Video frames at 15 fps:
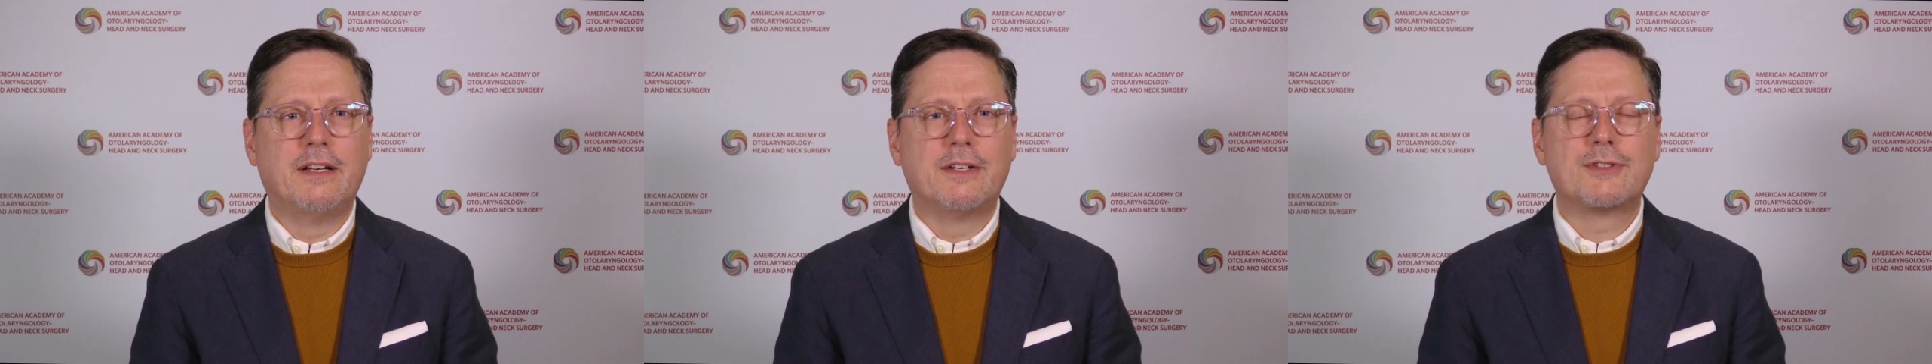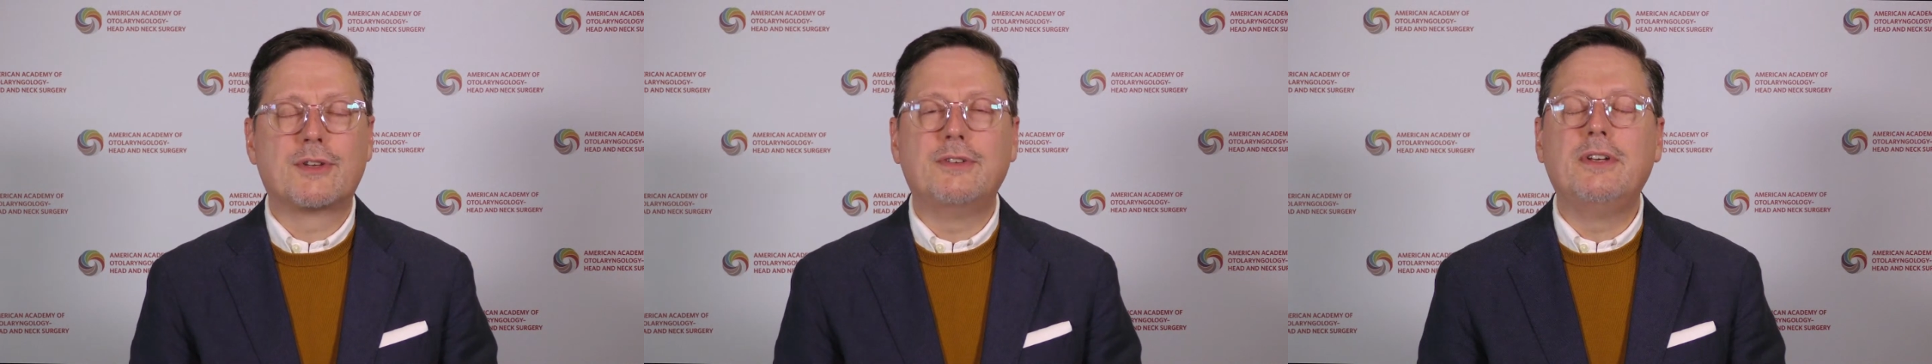
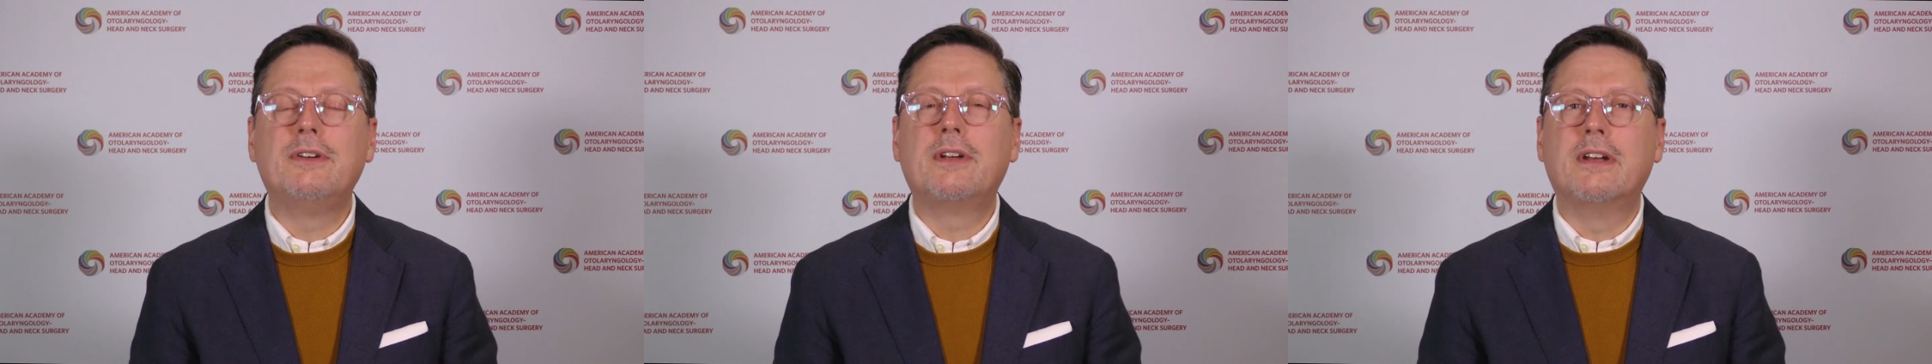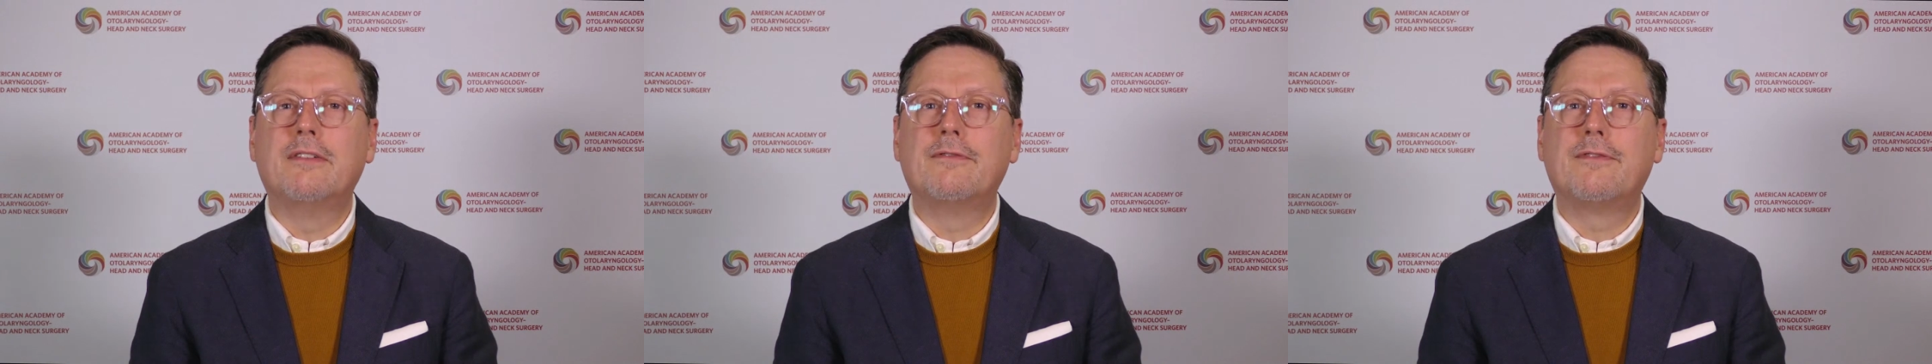so you
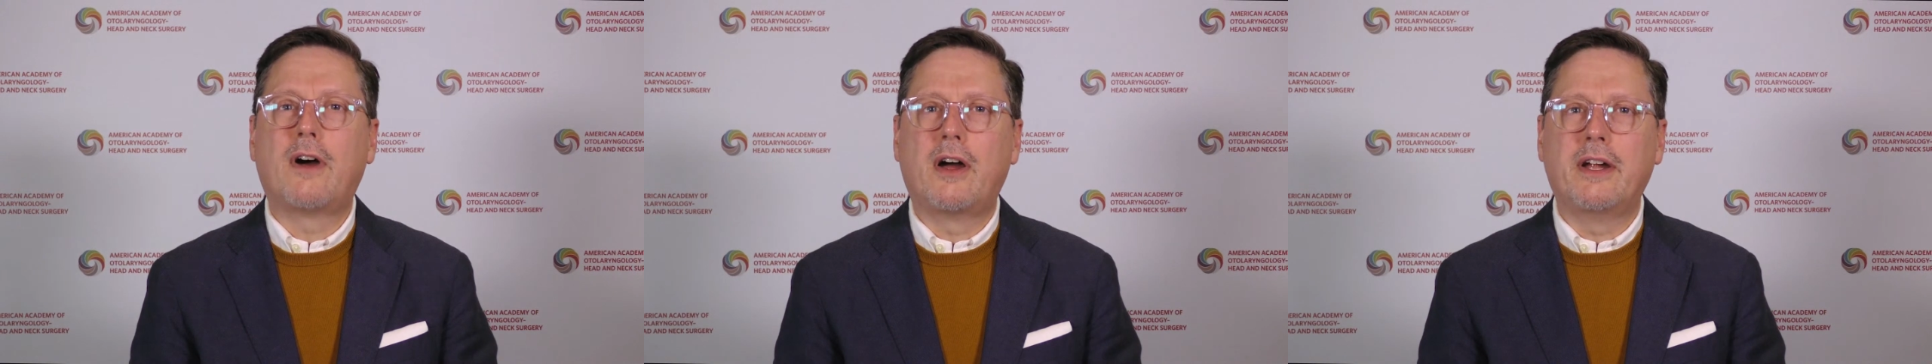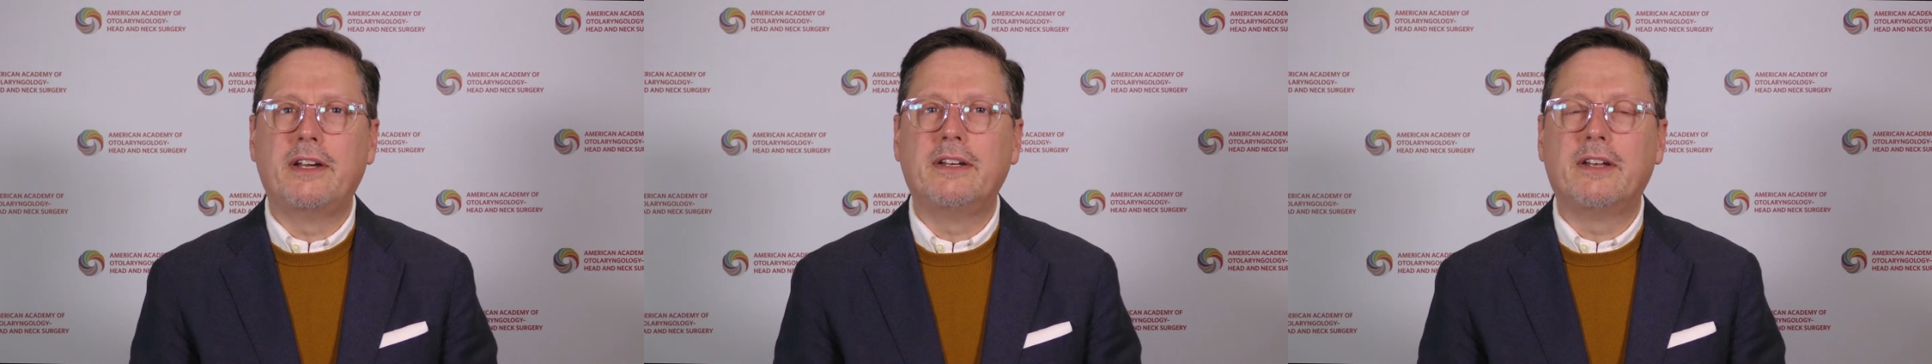can
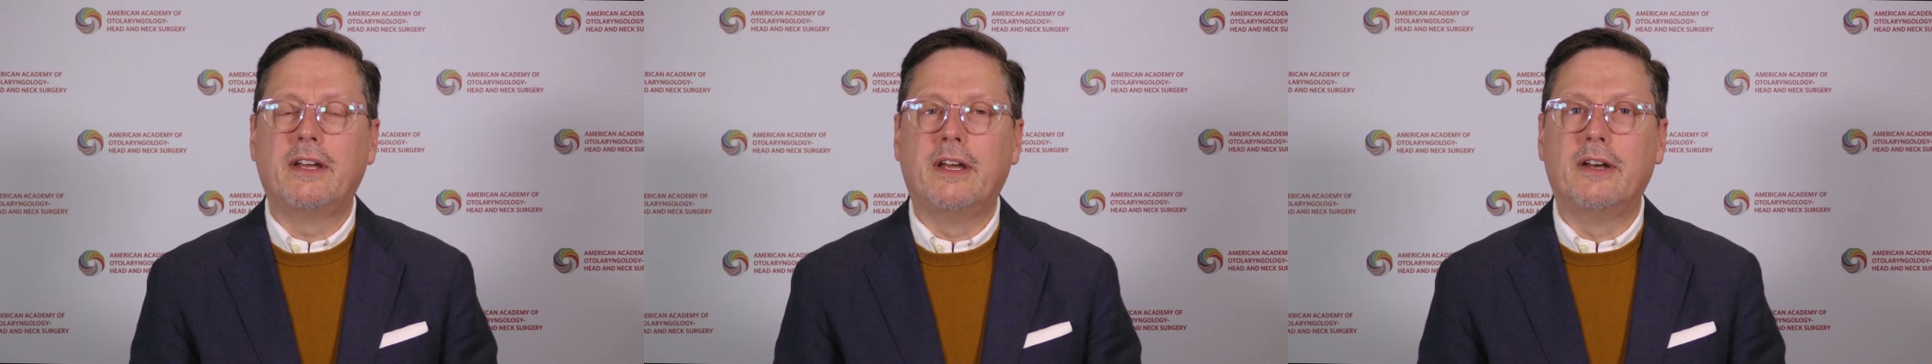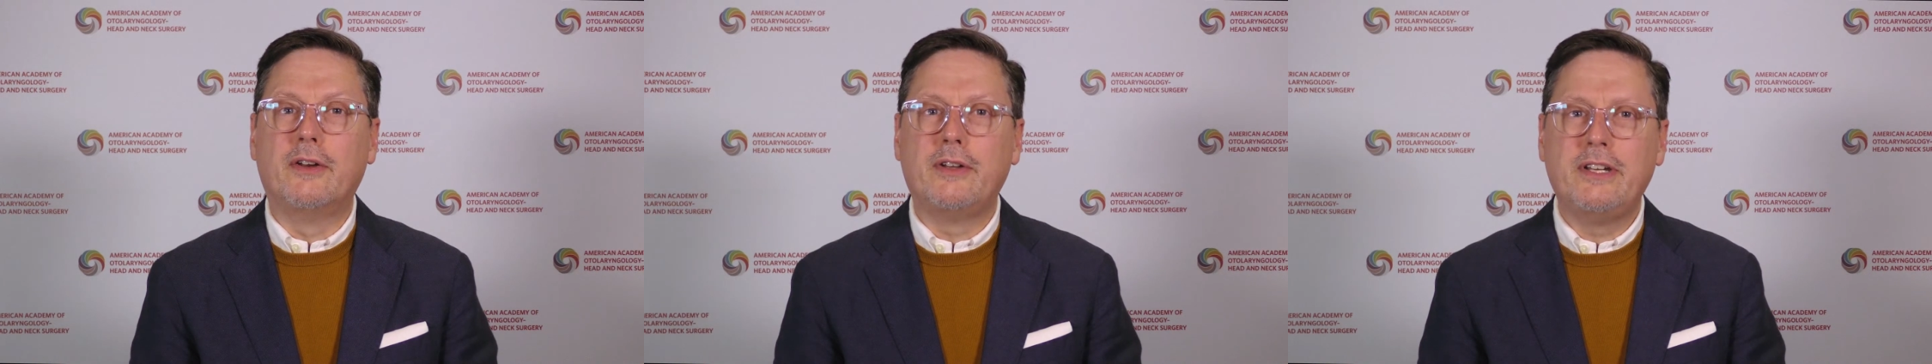find
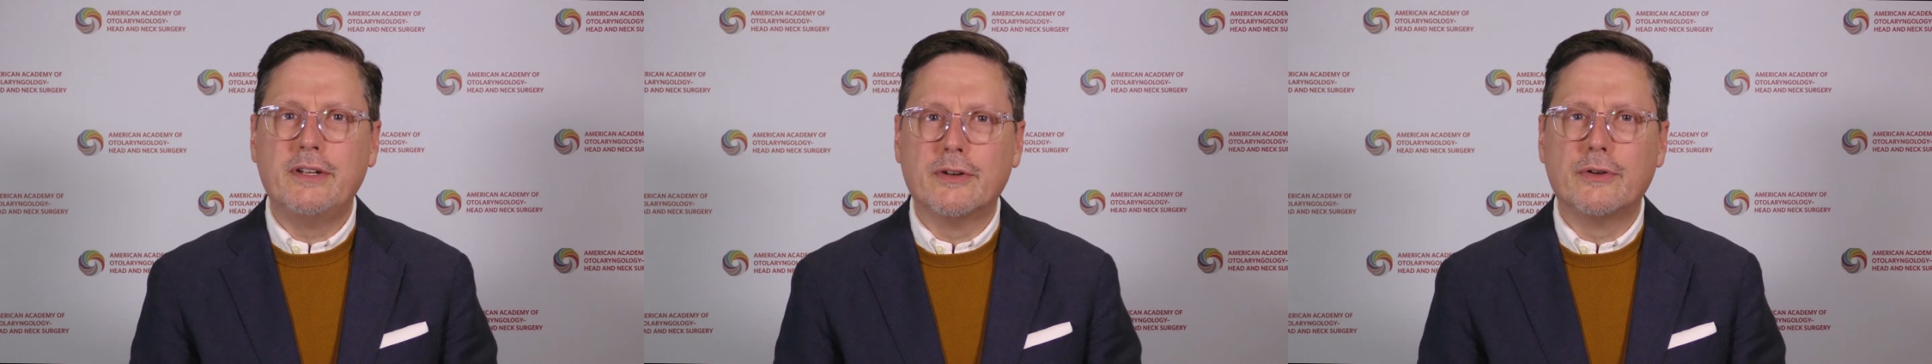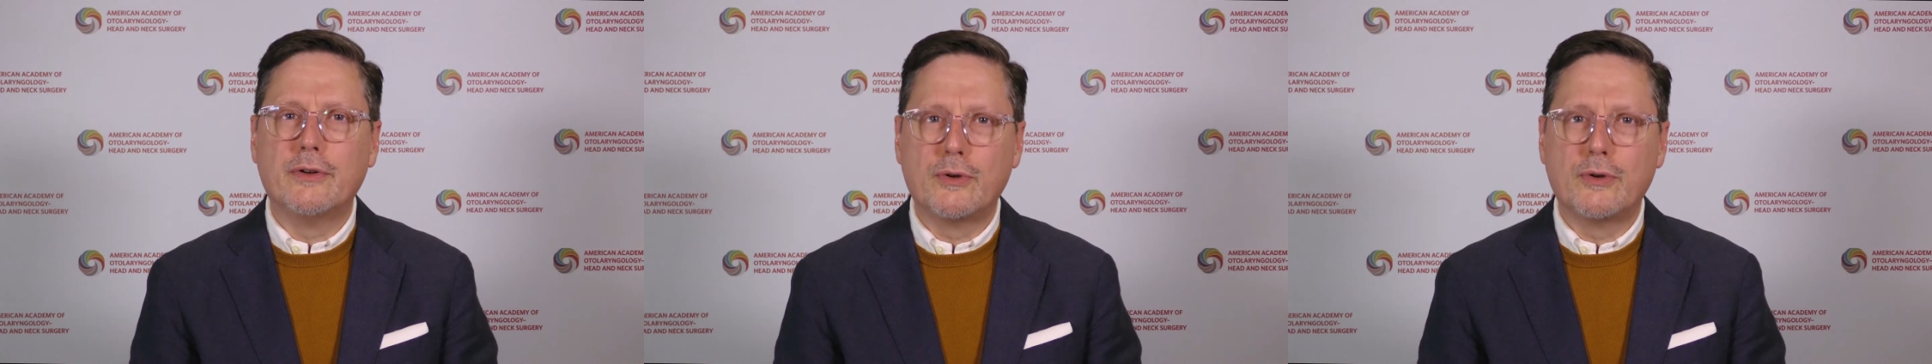an ear,